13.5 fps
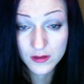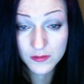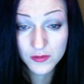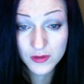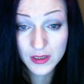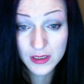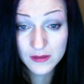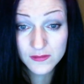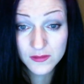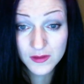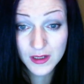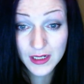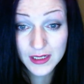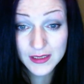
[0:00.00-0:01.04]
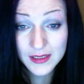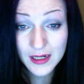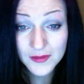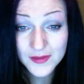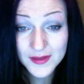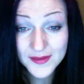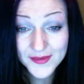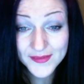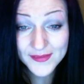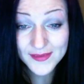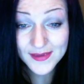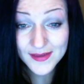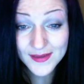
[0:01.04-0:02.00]
I'm trying so hard, how did you
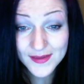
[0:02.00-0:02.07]
see it?